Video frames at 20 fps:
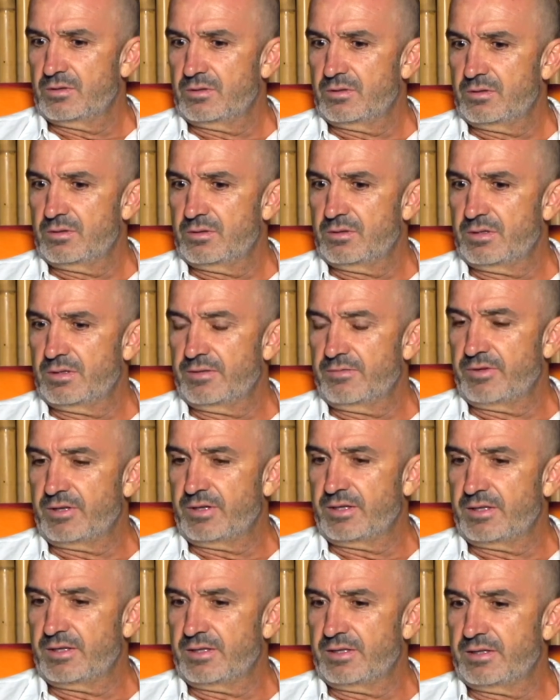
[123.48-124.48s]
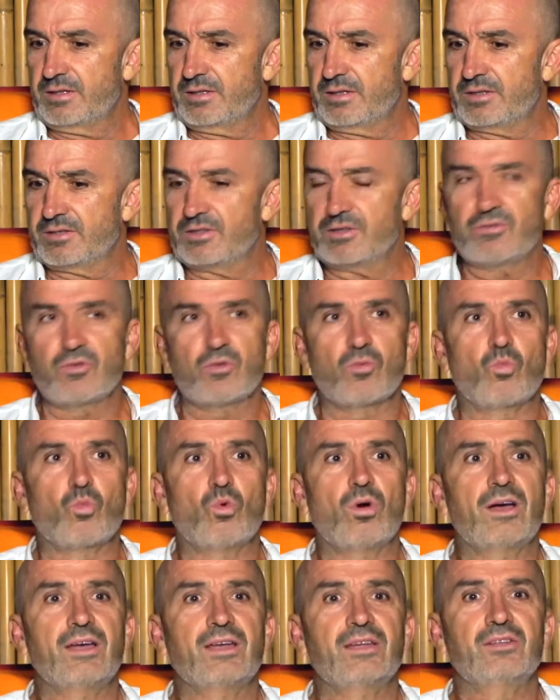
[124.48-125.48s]
living a different
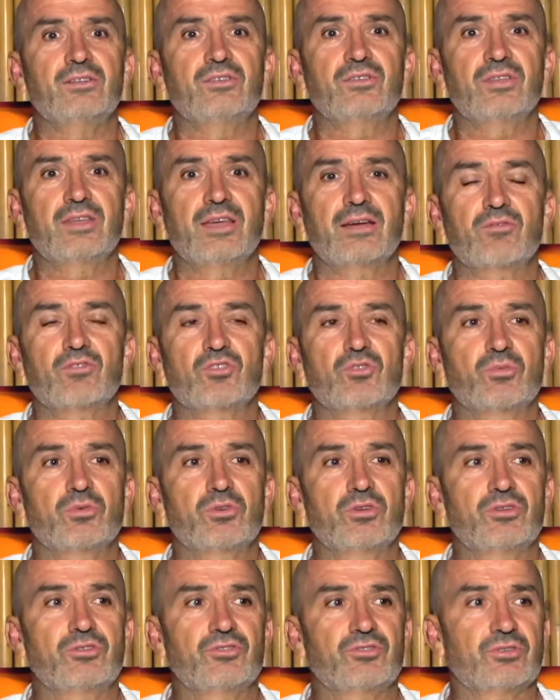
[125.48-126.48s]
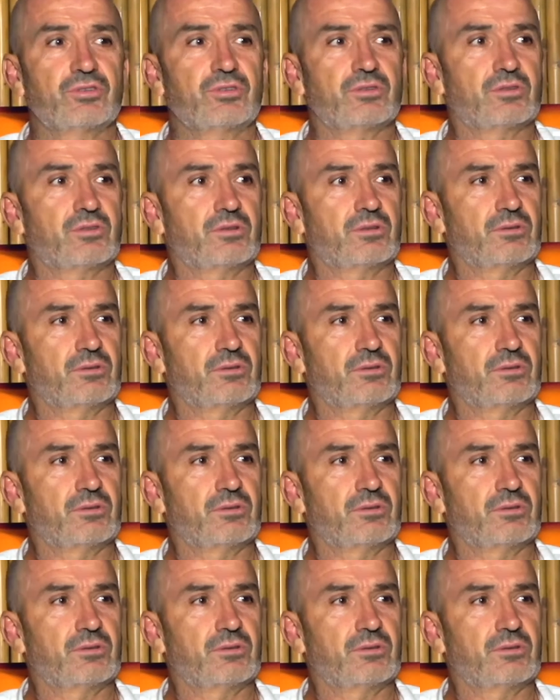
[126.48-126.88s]
way to the average person.